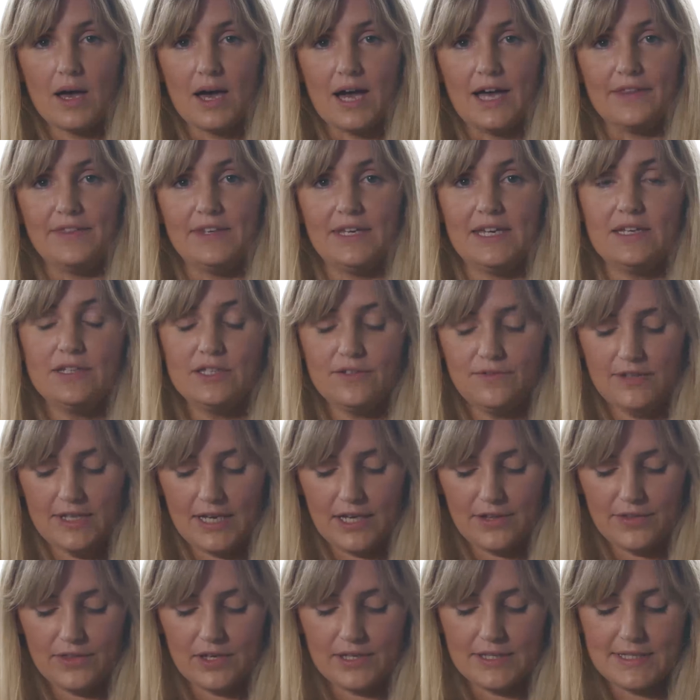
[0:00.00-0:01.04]
At the end of
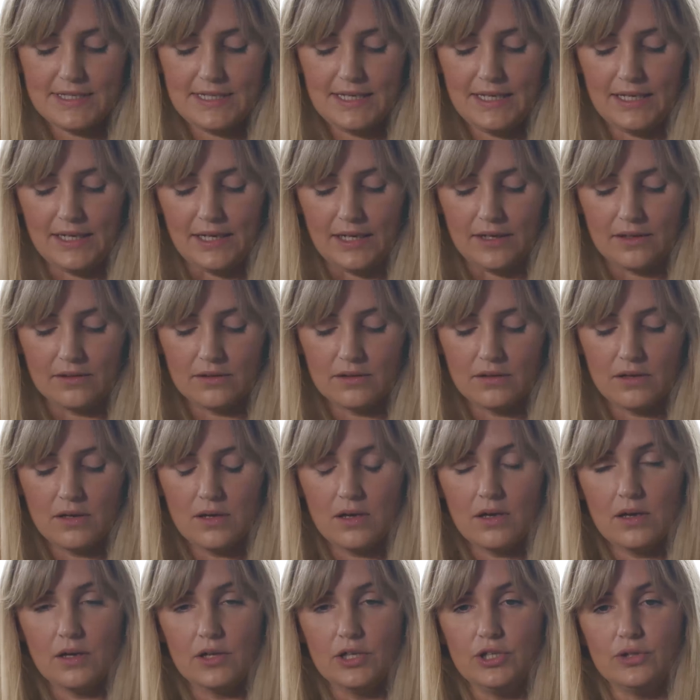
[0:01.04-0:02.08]
year 13,
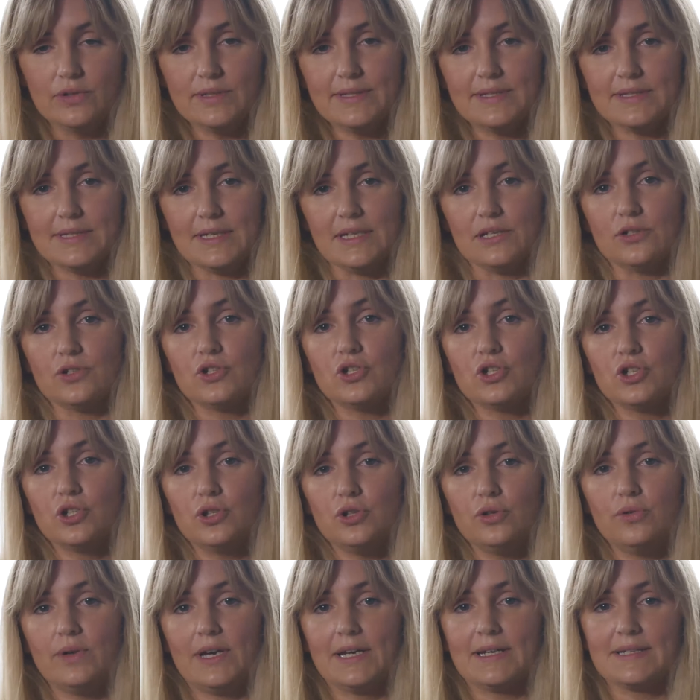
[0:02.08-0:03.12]
you'll sit
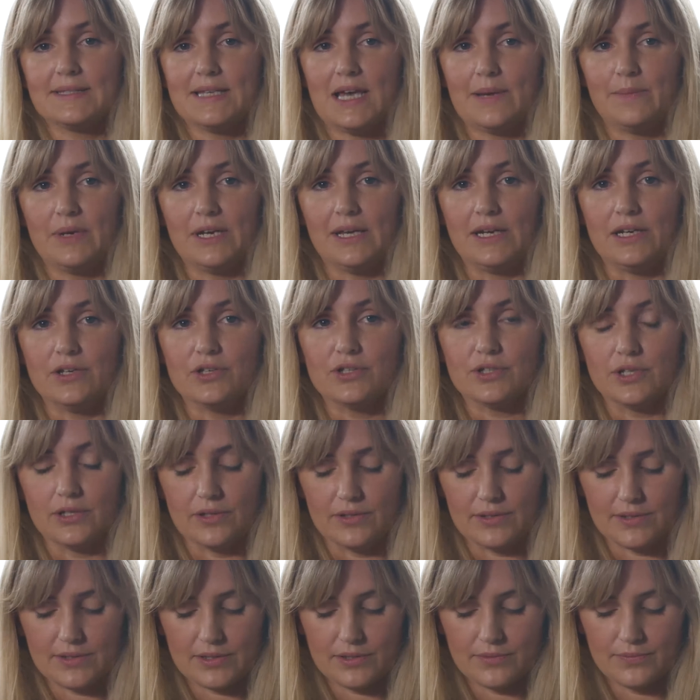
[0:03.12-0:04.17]
2
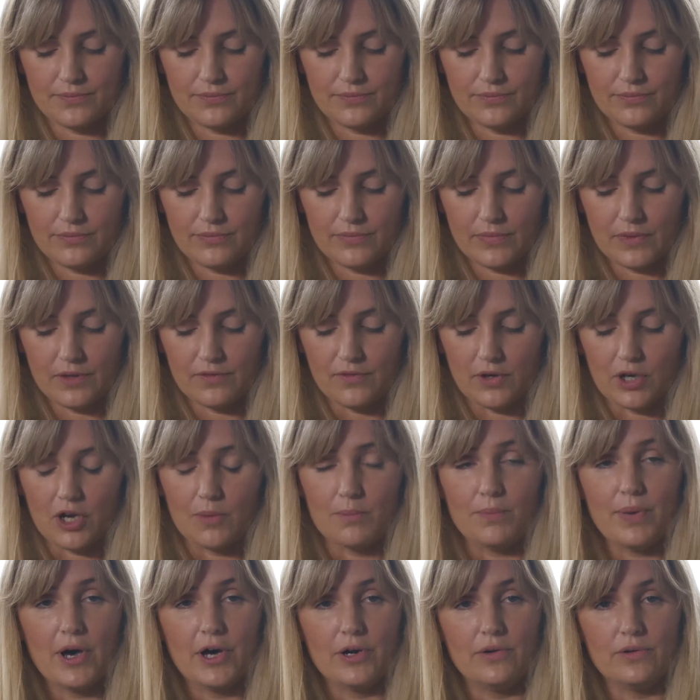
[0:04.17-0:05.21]
examinations for
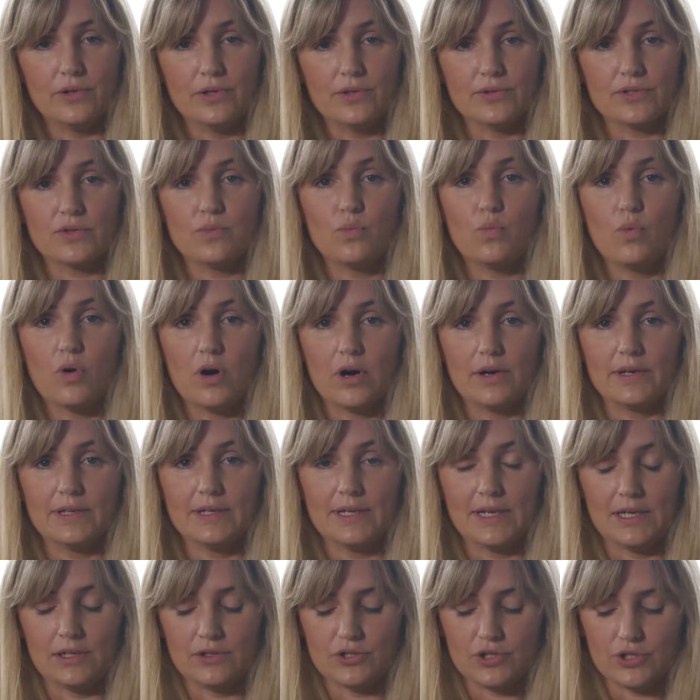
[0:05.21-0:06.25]
components 1
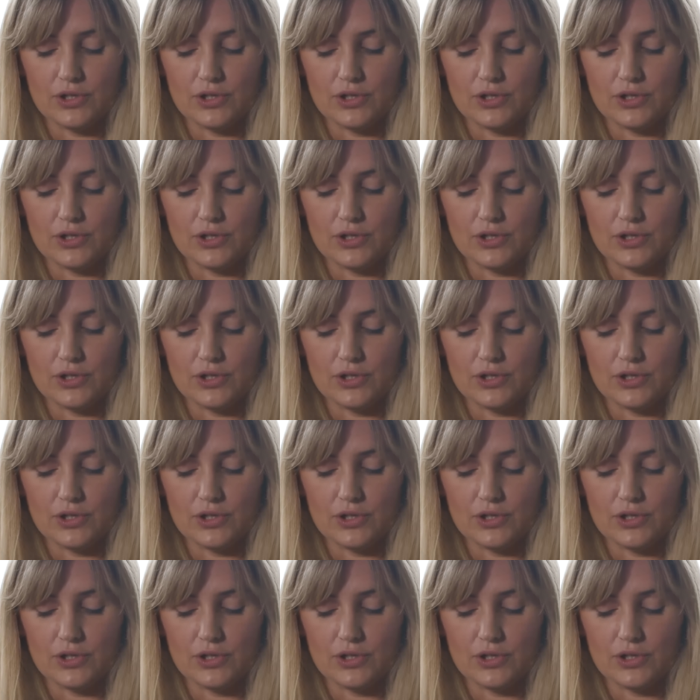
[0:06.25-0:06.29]
and